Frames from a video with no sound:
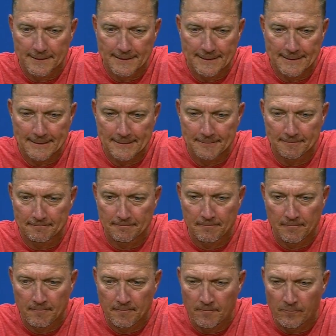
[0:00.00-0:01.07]
Um,
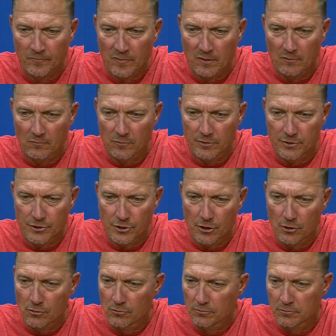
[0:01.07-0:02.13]
with
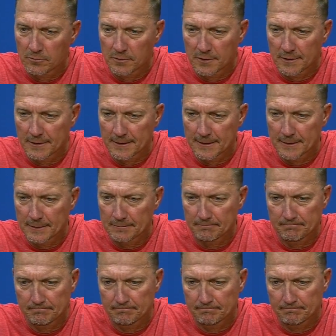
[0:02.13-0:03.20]
Joe, uh,
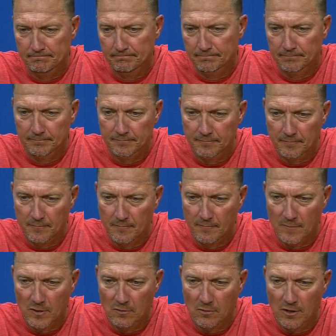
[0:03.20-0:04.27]

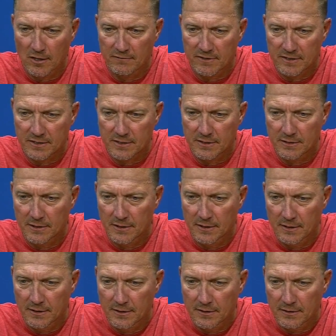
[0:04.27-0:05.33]
you know, obviously,
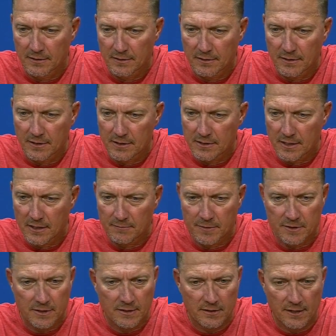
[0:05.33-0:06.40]

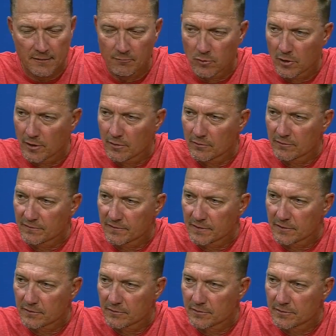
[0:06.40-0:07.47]
anytime you, you have blood on the
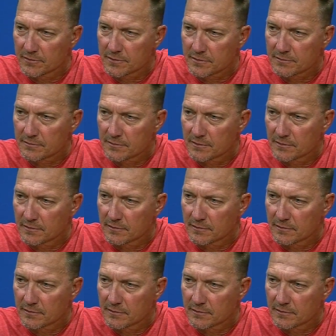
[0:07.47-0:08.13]
field, there's